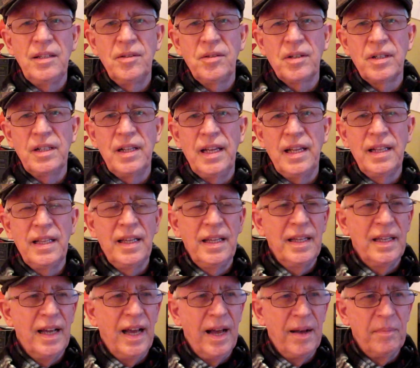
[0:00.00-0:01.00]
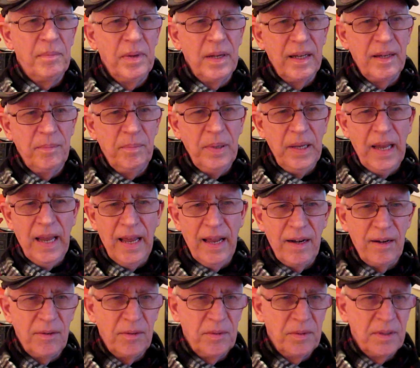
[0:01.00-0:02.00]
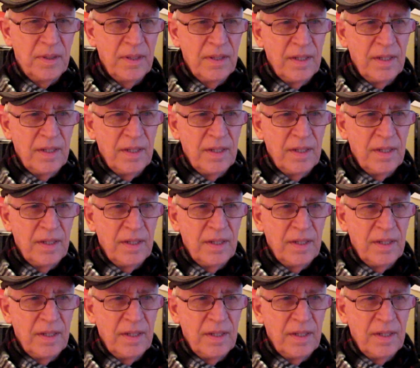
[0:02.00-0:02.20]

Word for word: ukulele, i play piano.